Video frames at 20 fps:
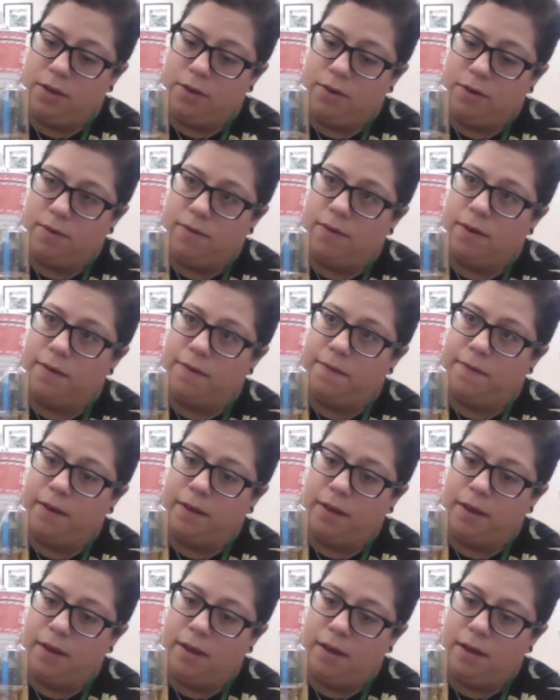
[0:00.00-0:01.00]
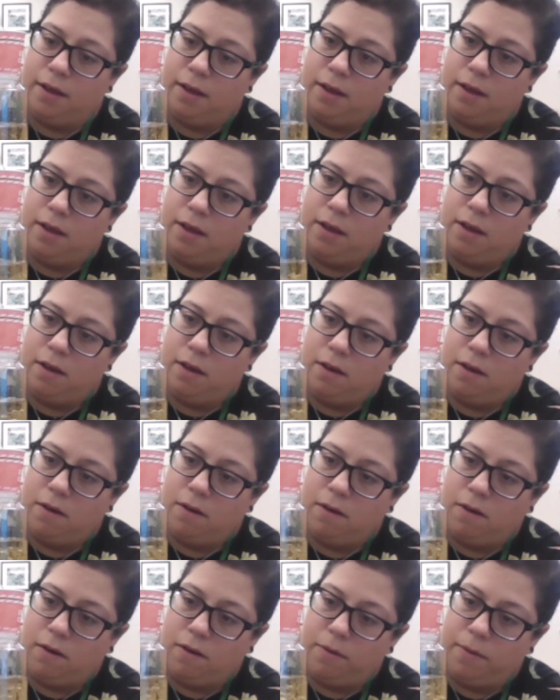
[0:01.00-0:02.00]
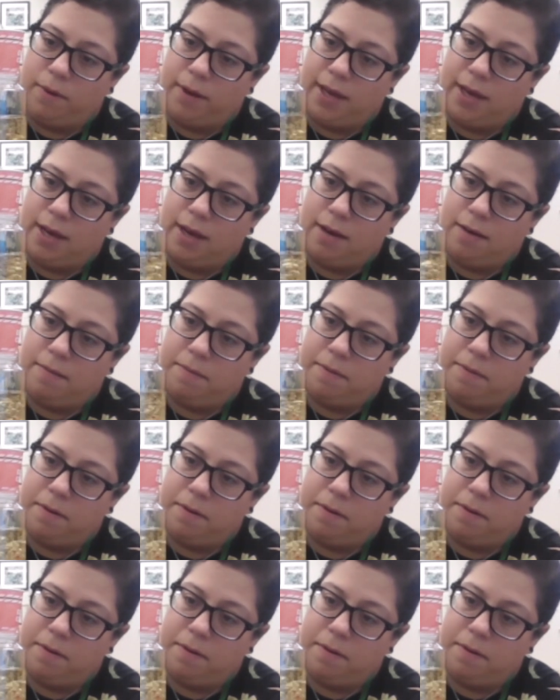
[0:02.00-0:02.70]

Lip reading: You don't want to fill it all the way up.